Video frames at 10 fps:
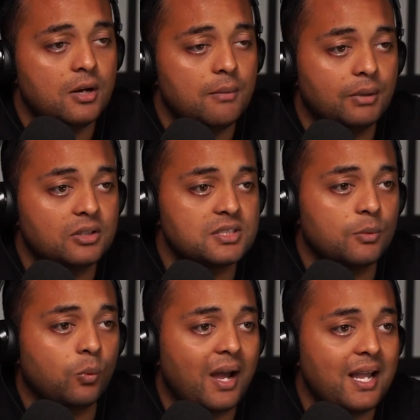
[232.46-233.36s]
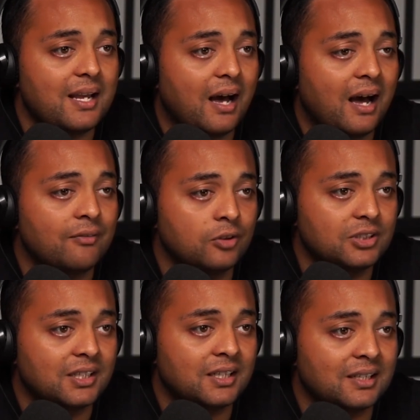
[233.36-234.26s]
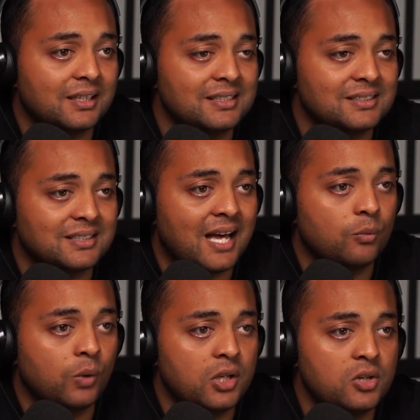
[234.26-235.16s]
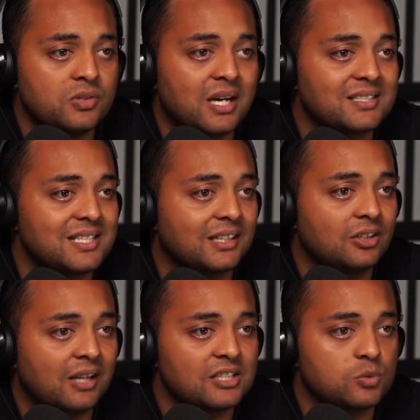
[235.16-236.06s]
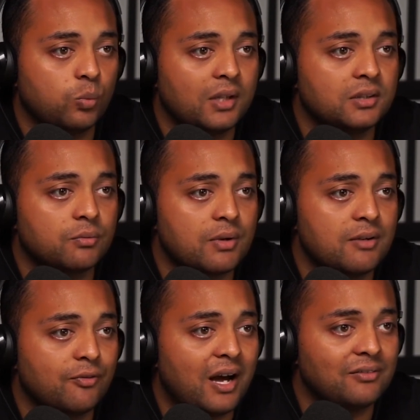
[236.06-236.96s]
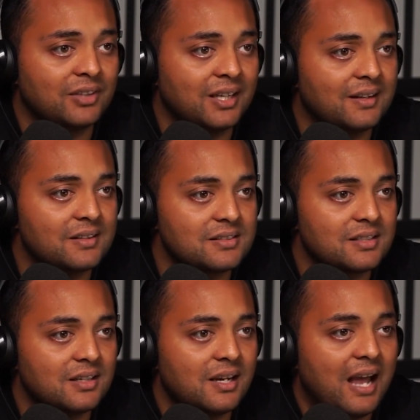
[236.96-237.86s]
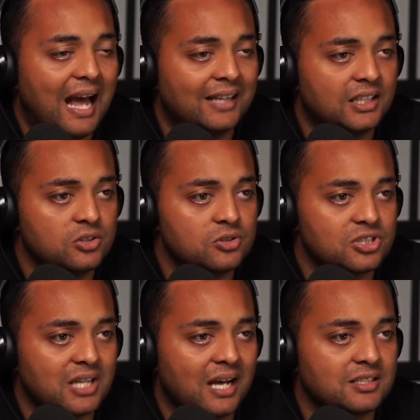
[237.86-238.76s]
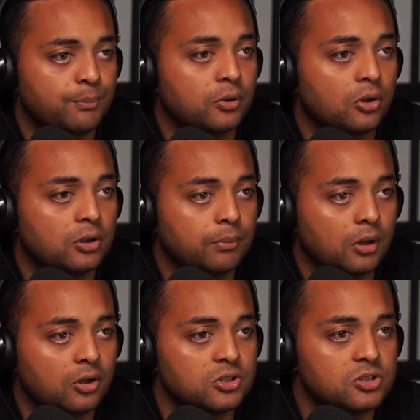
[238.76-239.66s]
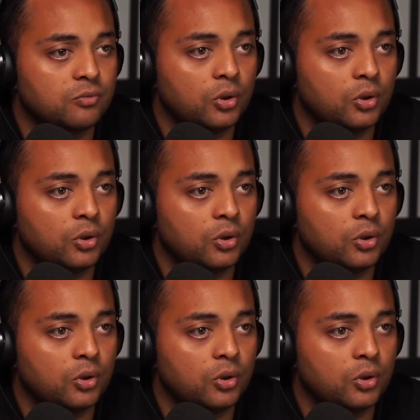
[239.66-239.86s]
Because the way I've looked at it is that when you dissect your last 1, 3, 5 years, and then you start to put on the blockers of what